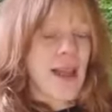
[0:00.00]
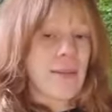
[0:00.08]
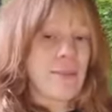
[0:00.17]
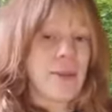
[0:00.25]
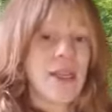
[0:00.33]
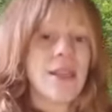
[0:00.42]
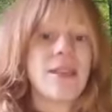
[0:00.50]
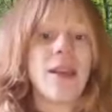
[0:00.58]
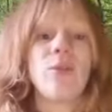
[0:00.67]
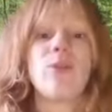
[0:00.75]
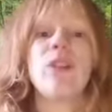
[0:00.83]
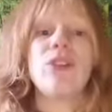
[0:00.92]
like
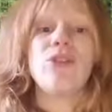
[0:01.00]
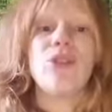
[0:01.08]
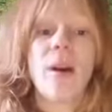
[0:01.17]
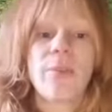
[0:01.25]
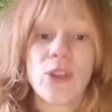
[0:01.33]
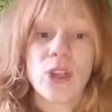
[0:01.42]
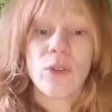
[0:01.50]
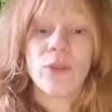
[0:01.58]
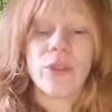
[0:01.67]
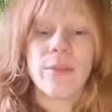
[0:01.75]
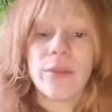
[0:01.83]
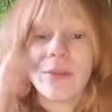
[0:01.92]
beneath, and with a dropped
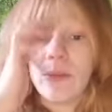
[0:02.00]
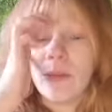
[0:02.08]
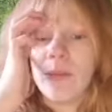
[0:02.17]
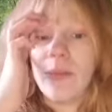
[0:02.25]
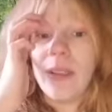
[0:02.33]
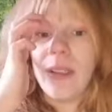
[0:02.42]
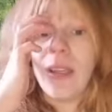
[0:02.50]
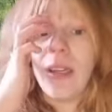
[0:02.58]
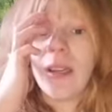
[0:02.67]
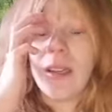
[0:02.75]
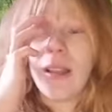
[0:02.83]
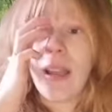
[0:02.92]
shoulder, but
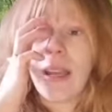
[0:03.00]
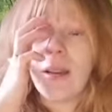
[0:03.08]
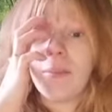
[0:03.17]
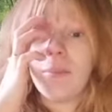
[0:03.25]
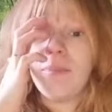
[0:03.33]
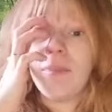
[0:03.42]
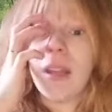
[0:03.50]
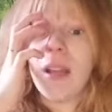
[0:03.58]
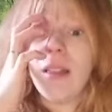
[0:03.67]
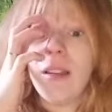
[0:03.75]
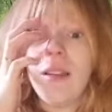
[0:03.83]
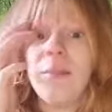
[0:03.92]
really like
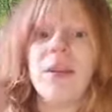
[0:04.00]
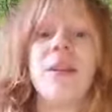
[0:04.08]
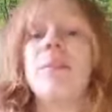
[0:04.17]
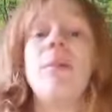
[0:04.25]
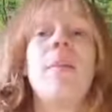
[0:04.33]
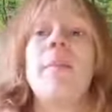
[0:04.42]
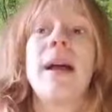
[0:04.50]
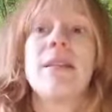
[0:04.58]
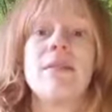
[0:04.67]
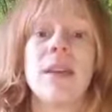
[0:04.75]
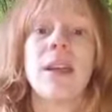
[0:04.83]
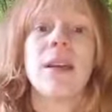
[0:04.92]
a little bit
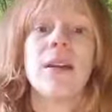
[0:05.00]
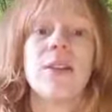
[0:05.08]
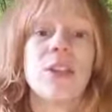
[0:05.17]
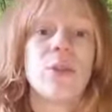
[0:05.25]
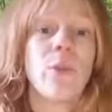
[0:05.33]
bombastic